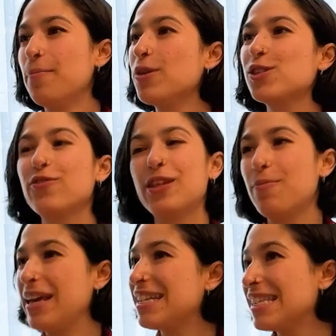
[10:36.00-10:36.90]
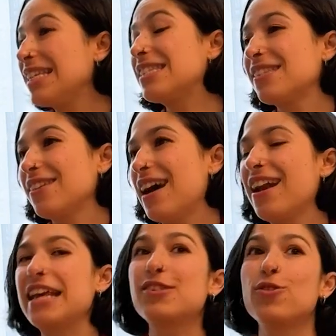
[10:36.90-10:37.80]
Most of the places,
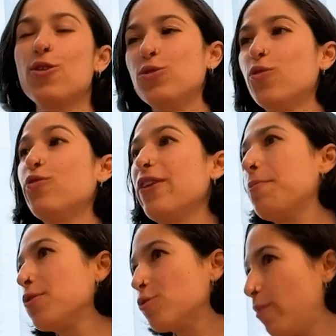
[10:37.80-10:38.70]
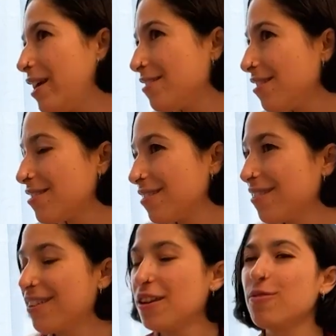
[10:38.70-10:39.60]
unless you go to famous places,
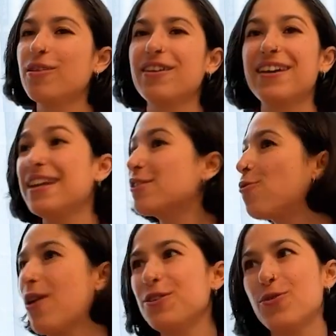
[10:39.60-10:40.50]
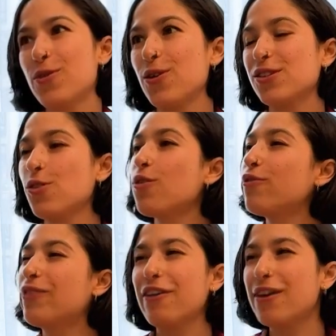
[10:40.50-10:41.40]
it's €1. So
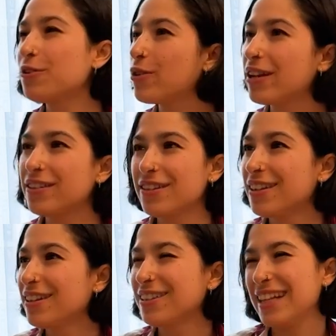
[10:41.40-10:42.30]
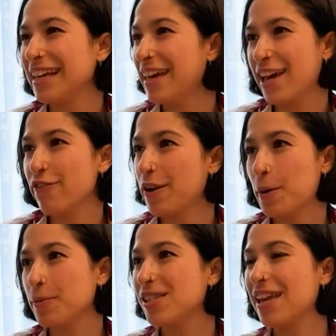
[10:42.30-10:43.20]
500 tenge, if I'm
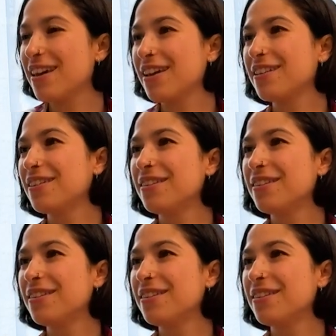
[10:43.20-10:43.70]
not mistaken.